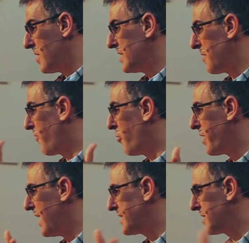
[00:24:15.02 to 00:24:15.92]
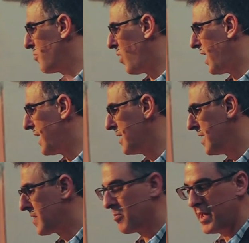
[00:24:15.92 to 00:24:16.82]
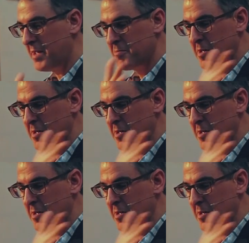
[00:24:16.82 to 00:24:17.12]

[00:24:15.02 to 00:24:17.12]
formulated, and why there'll be